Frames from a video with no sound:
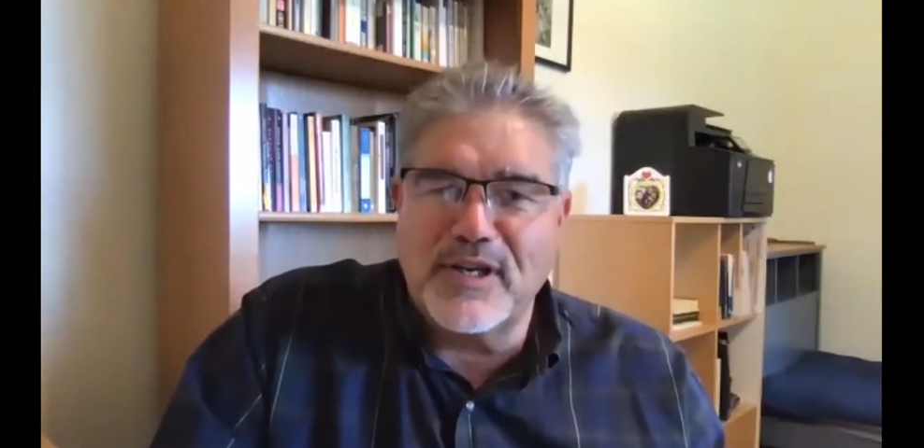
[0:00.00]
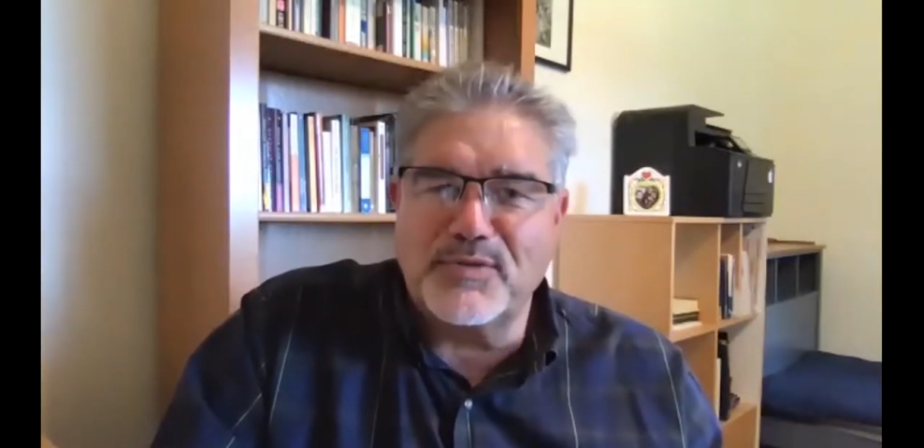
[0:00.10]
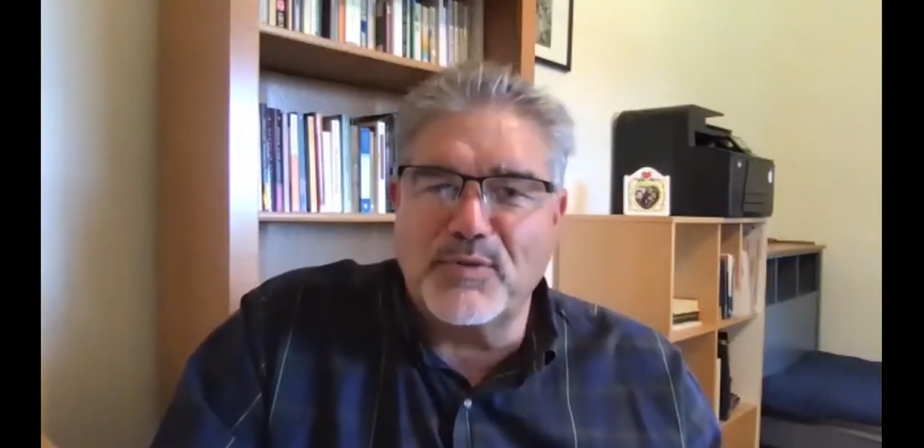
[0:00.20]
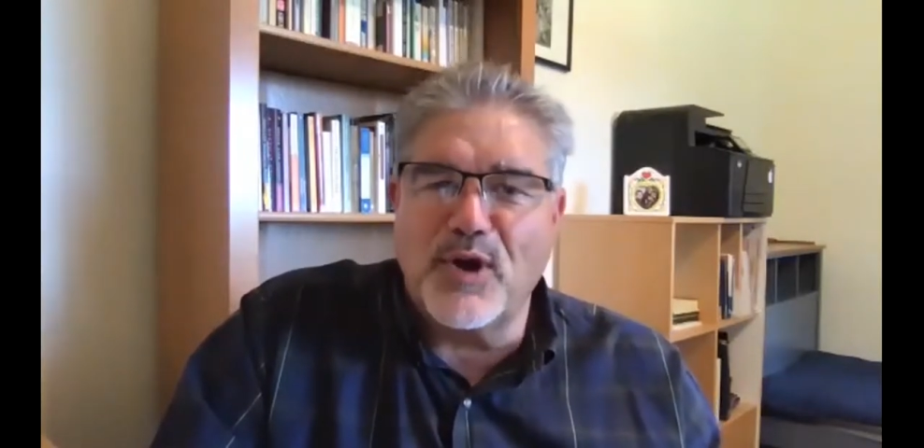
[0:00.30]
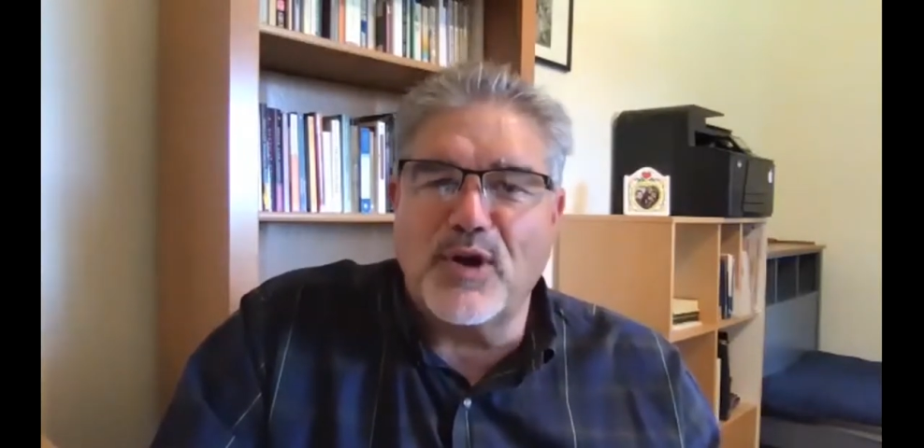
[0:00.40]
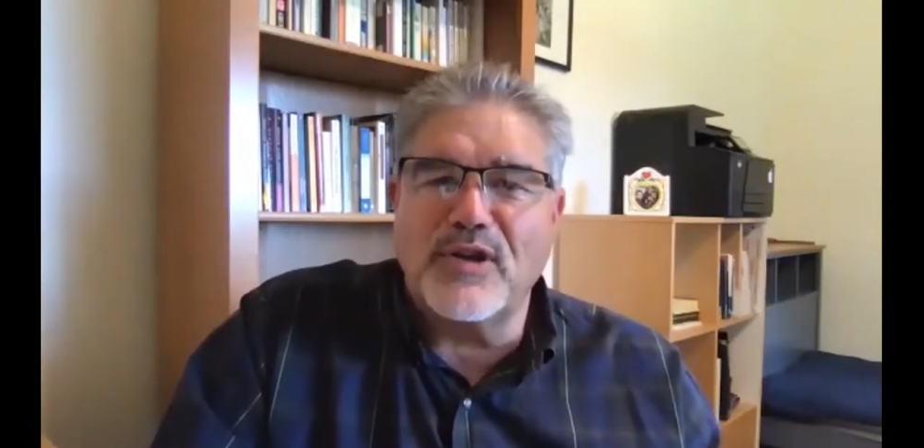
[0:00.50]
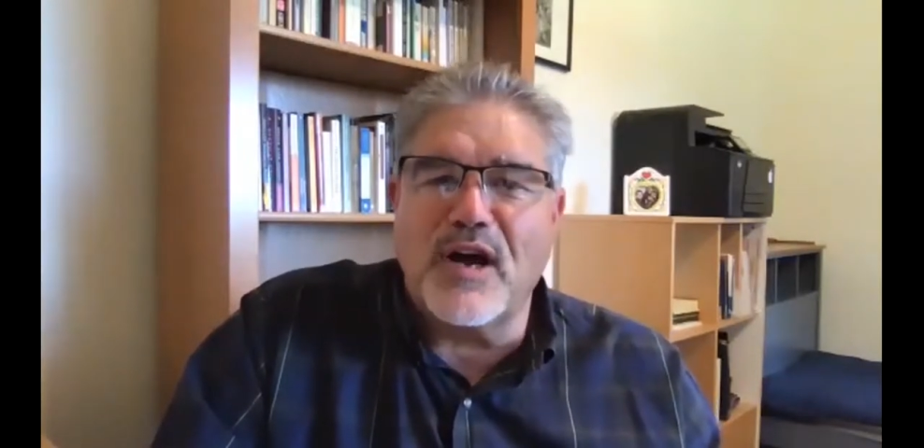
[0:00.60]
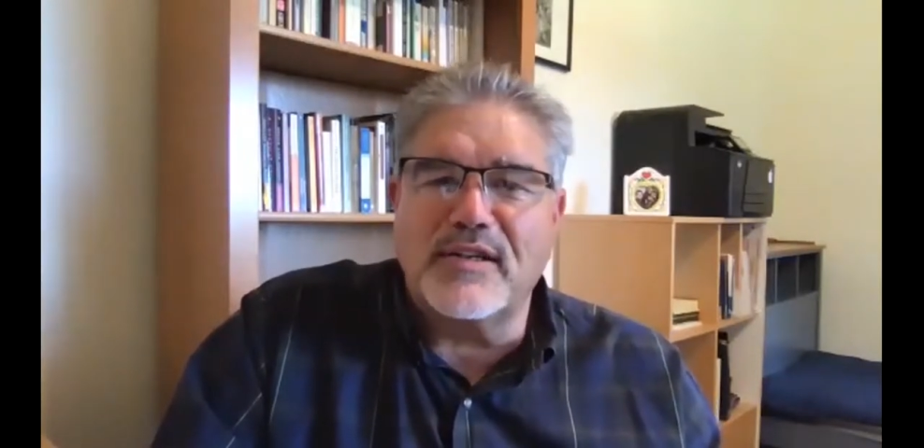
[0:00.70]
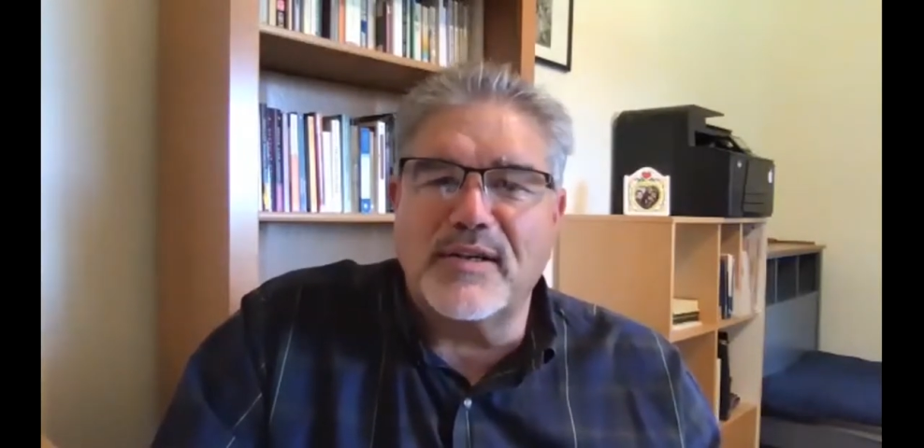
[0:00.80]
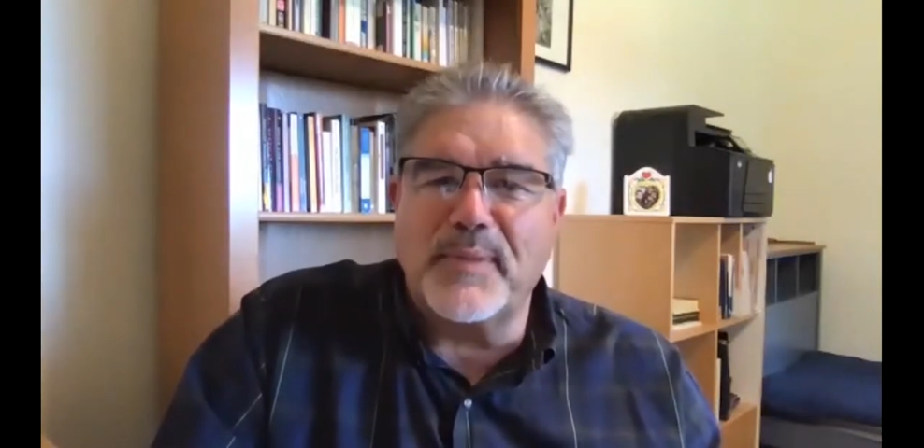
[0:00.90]
as we all
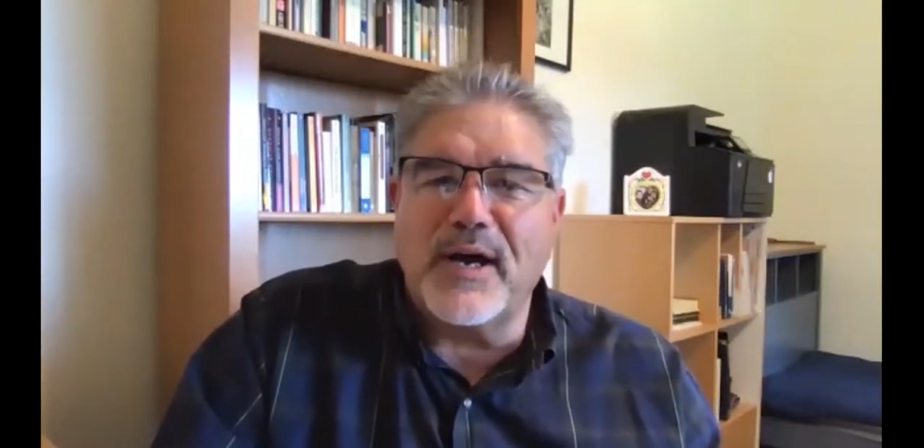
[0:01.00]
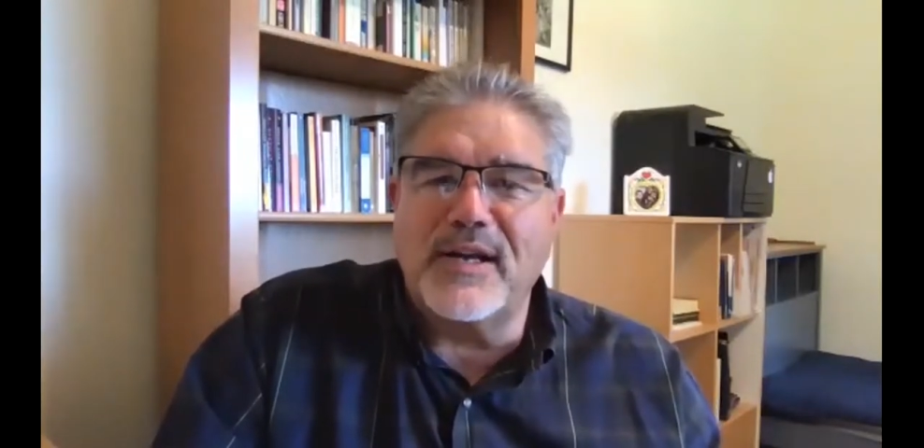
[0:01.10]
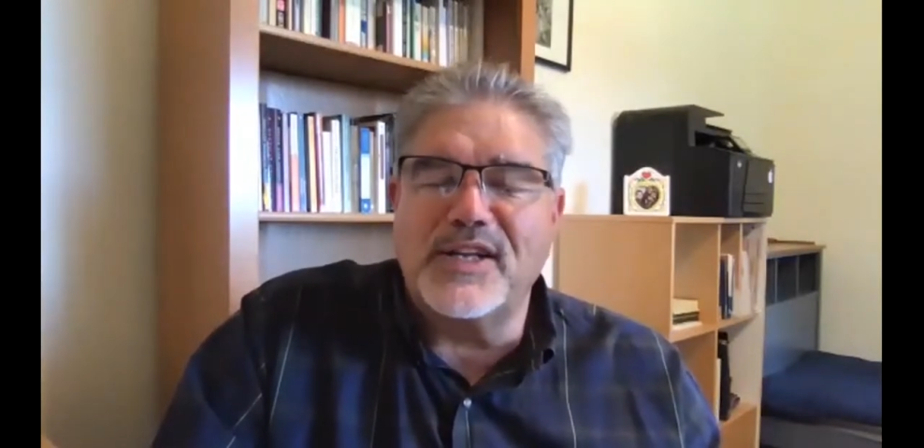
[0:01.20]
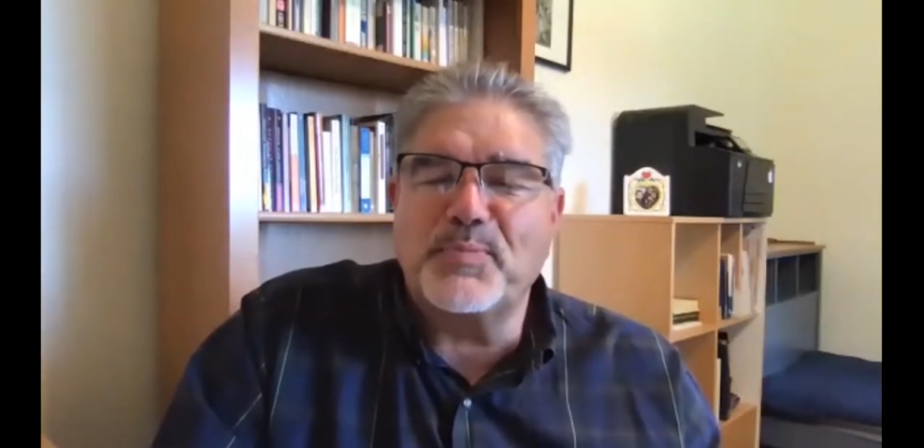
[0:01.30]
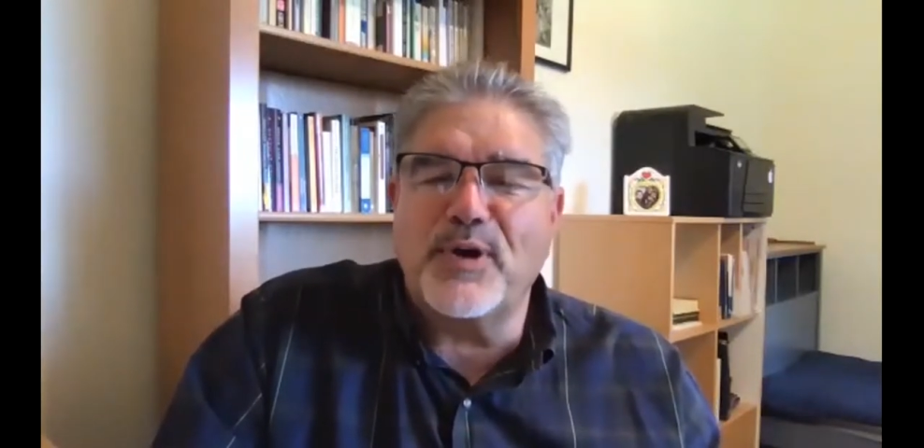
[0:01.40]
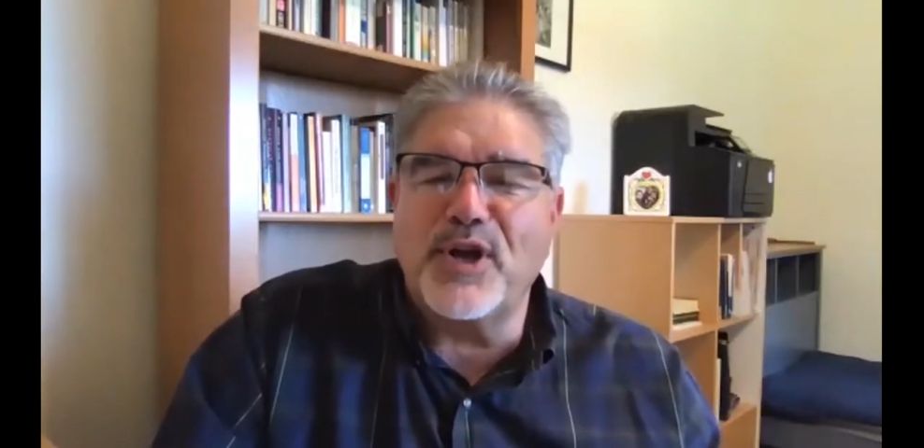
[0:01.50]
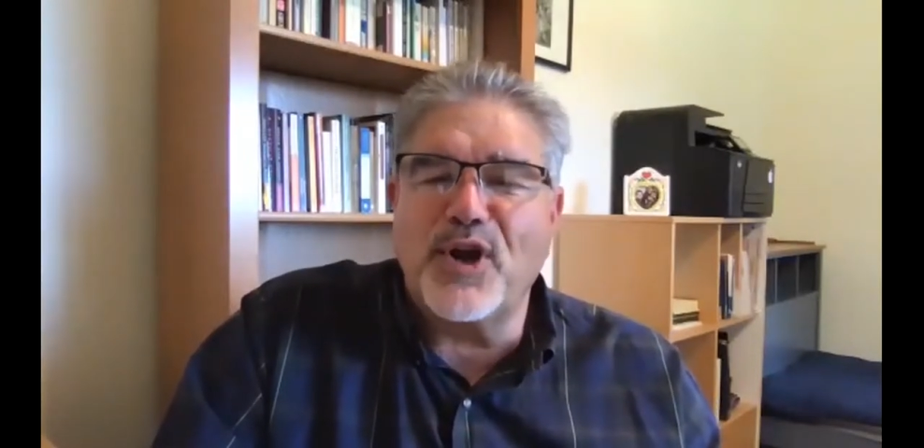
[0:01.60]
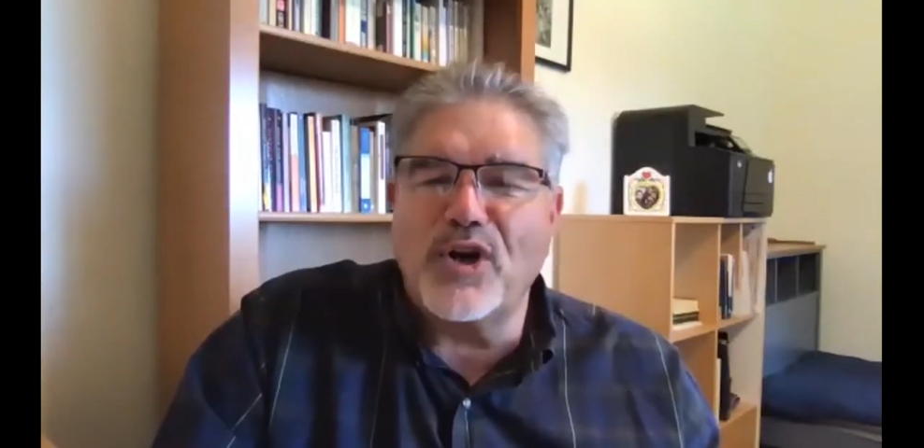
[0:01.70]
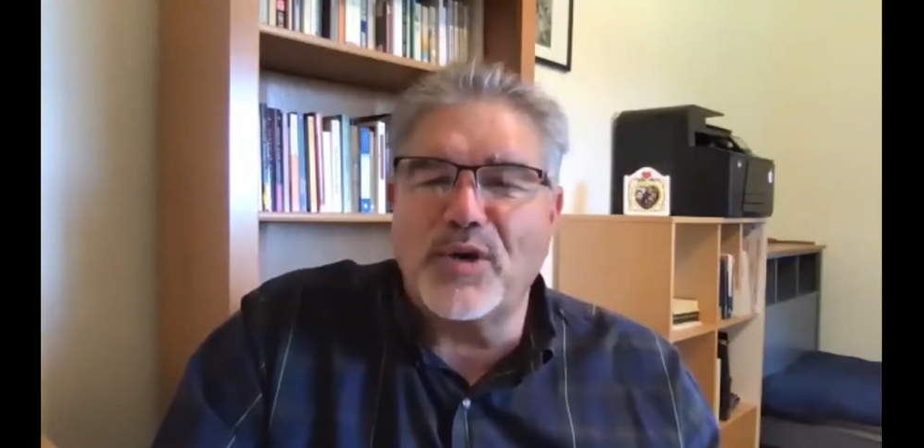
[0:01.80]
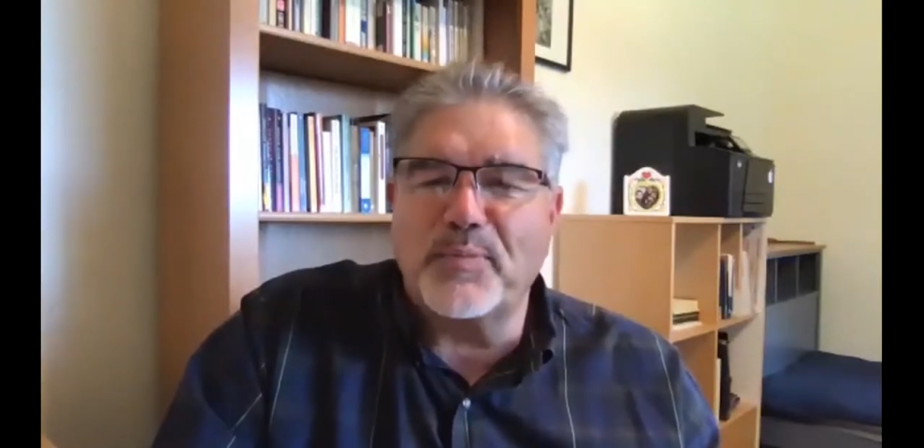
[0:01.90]
talked about, it's pretty
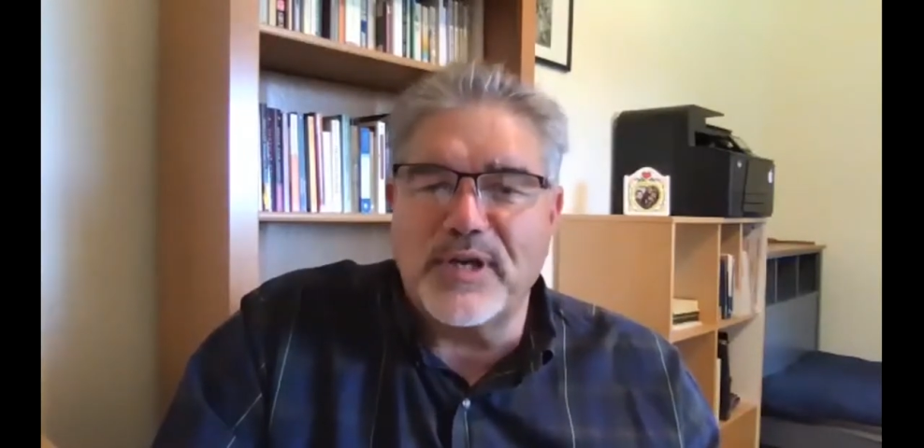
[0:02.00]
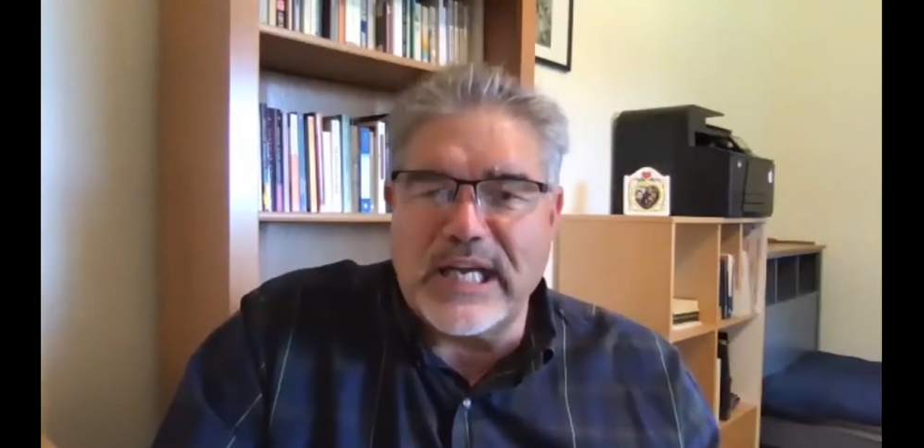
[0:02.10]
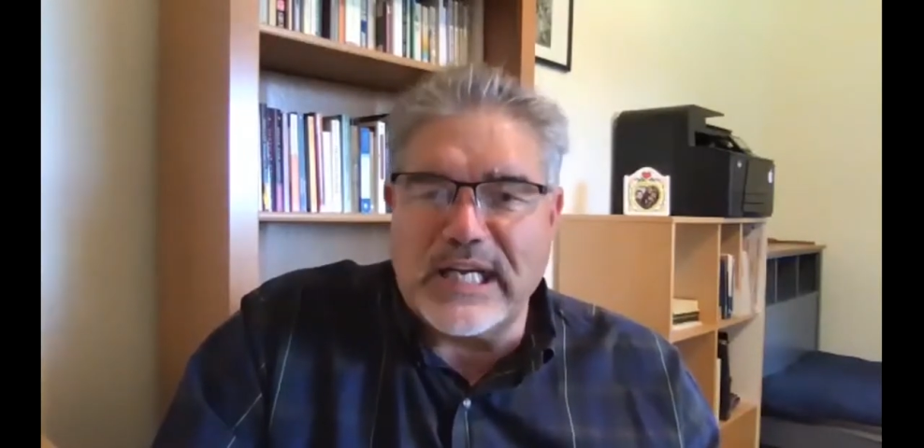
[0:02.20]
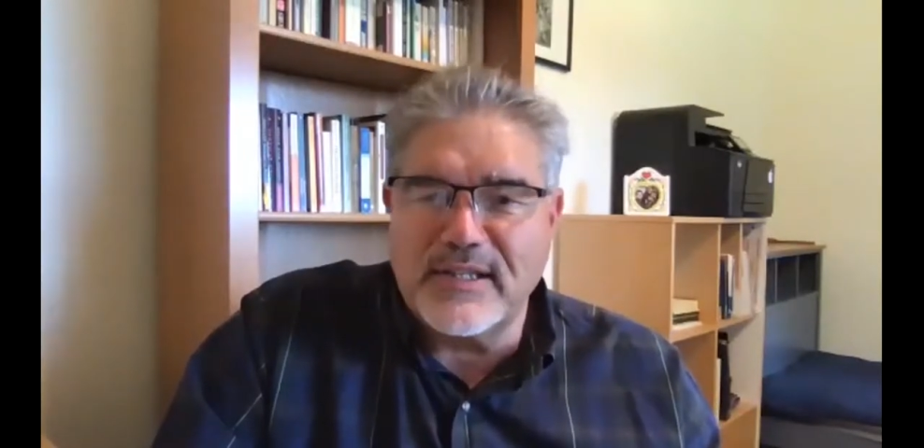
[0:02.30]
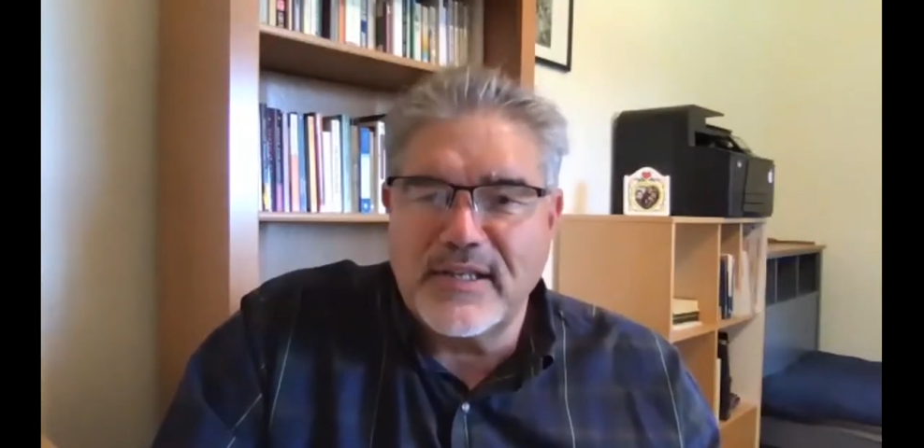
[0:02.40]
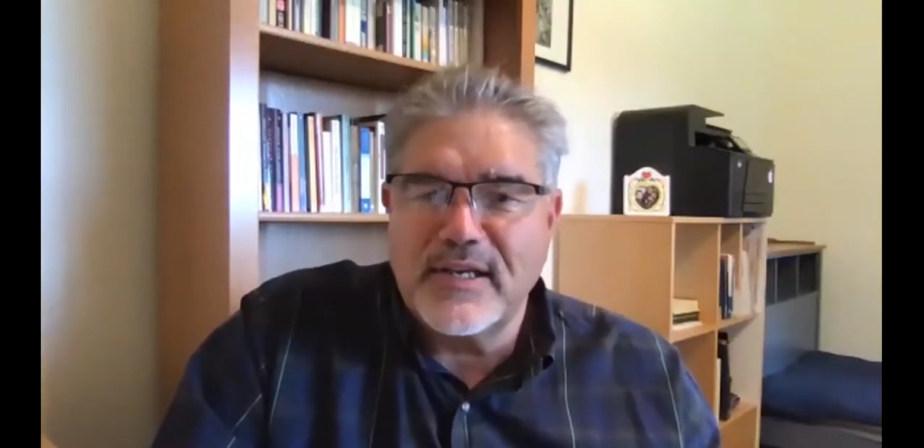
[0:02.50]
hard to predict.